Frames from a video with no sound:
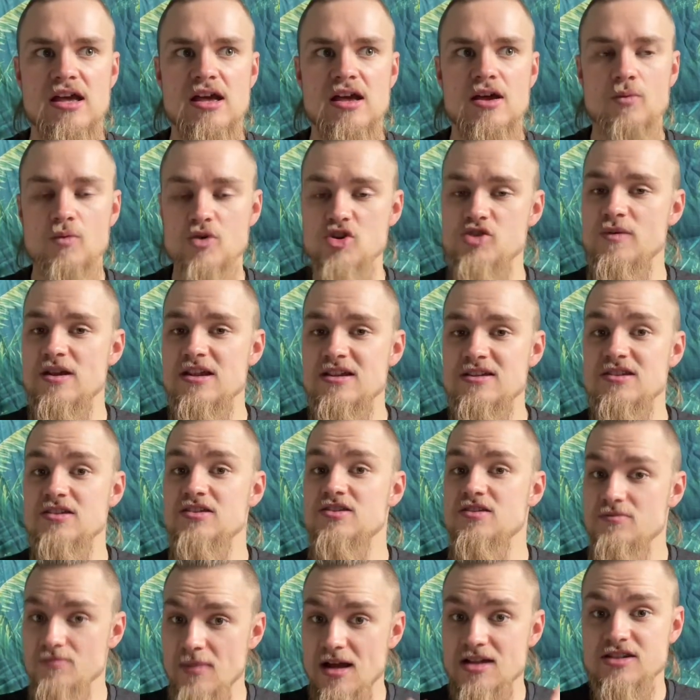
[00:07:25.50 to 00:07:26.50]
which means that
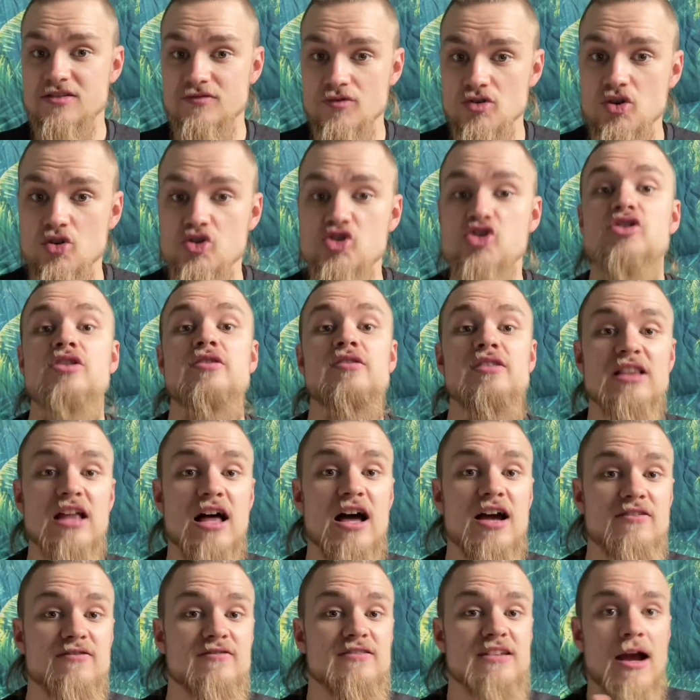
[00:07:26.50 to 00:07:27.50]
there's a massive reduction in
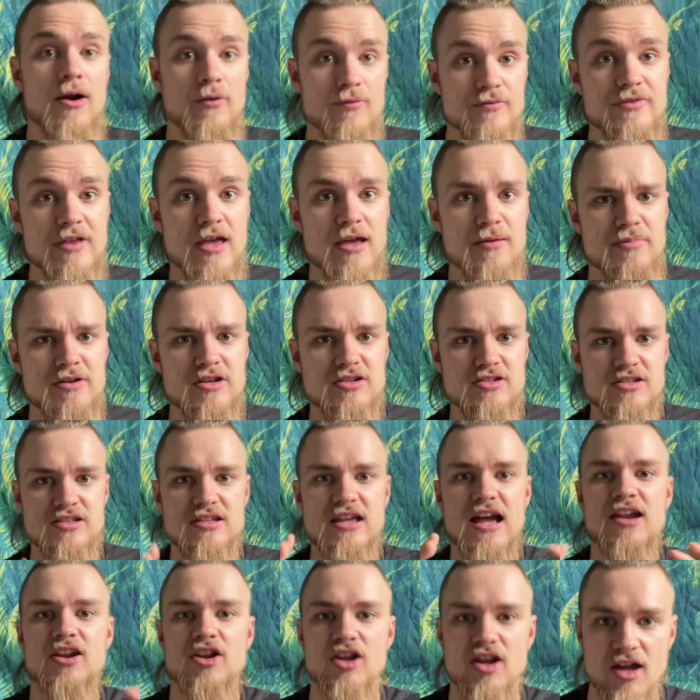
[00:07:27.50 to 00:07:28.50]
life down there because of the
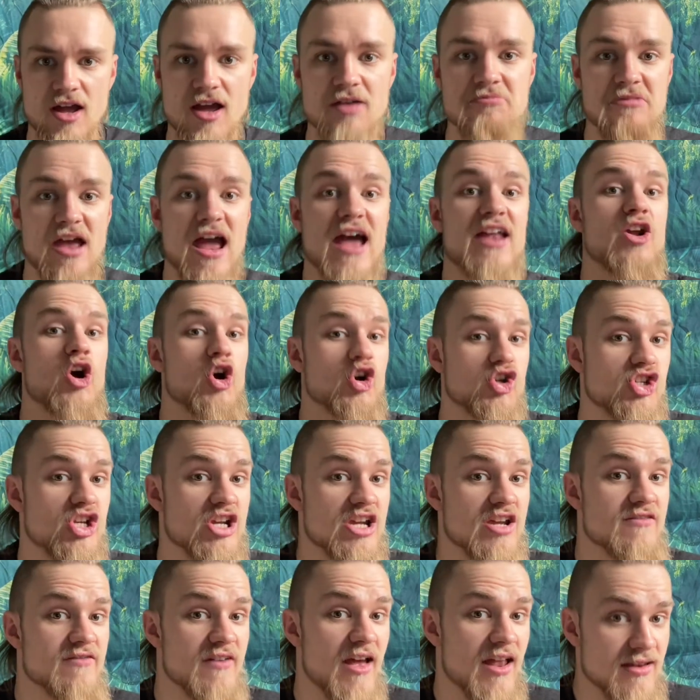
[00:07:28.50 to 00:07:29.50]
anoxic
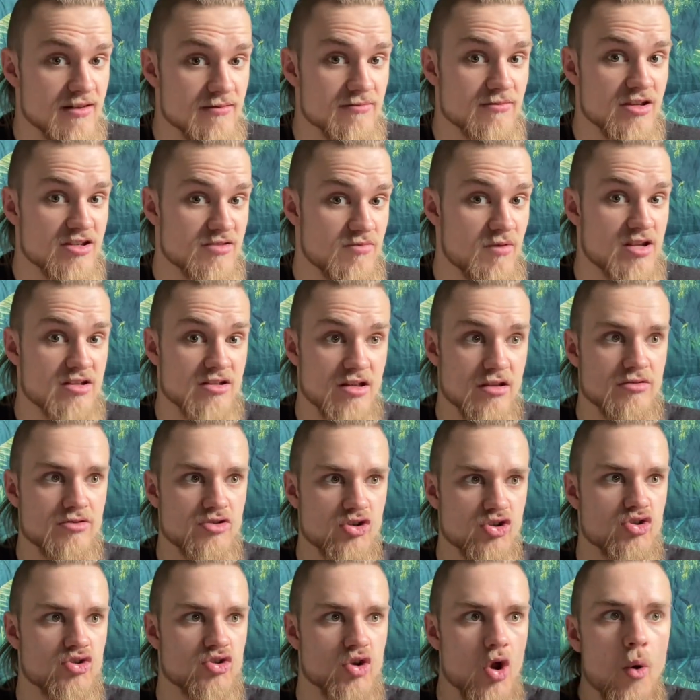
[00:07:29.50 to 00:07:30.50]
event. It's basically
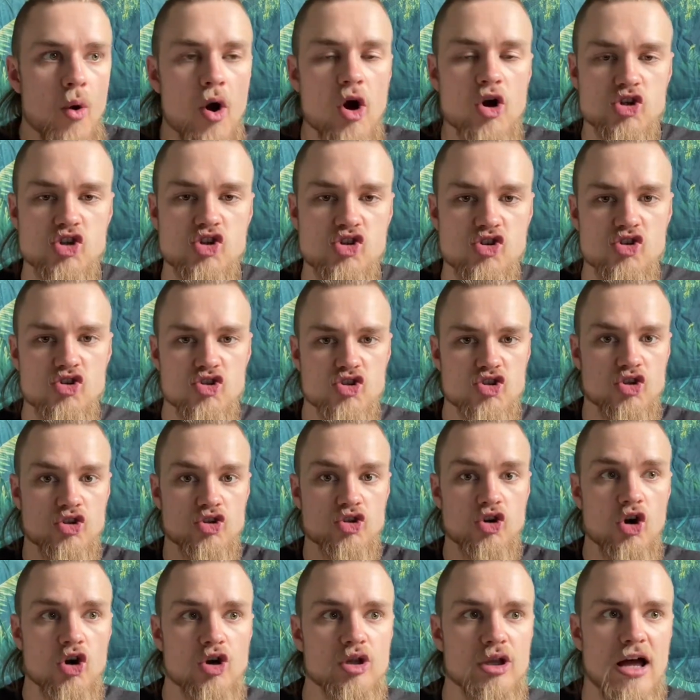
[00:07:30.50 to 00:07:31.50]
just no oxygen, so
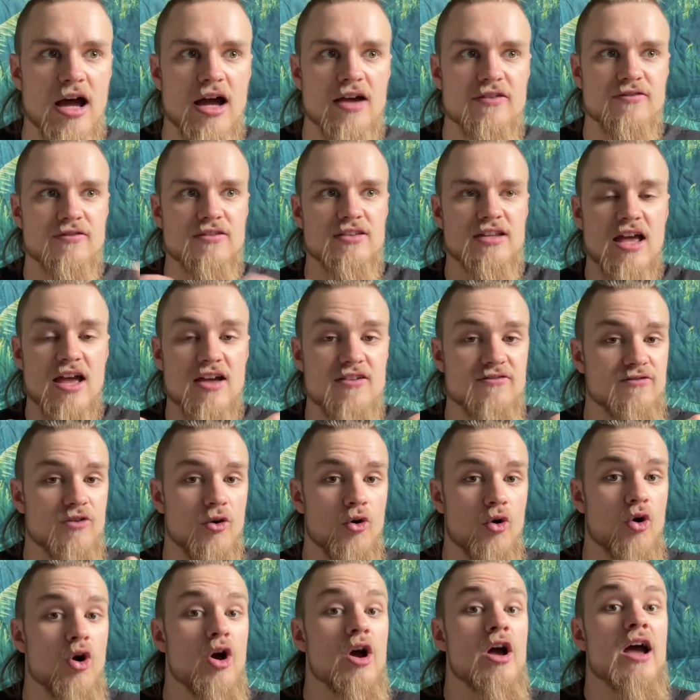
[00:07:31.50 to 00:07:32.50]
no life, and
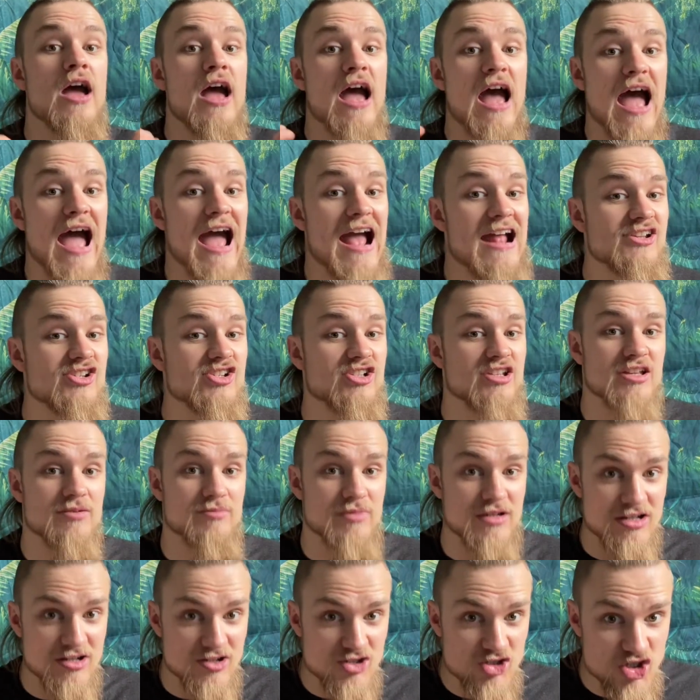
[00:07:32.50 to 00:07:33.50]
therefore, actually,
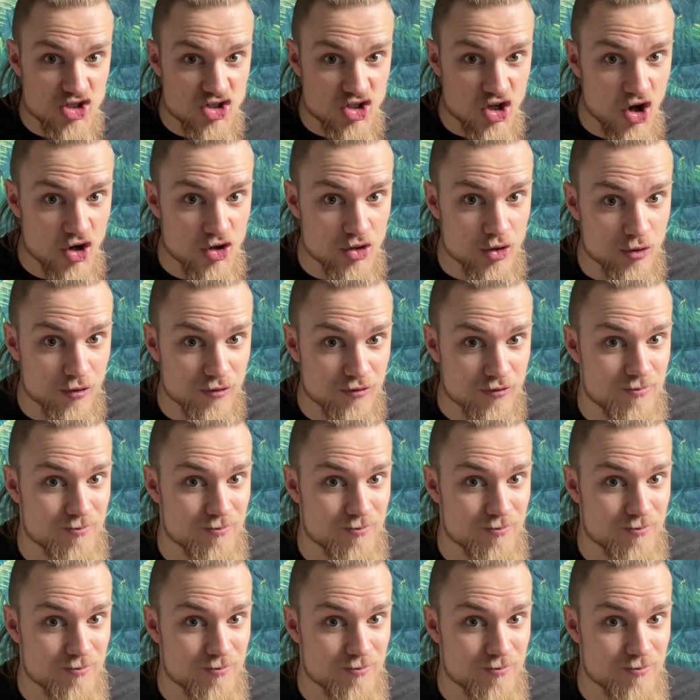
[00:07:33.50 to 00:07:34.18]
because there's not enough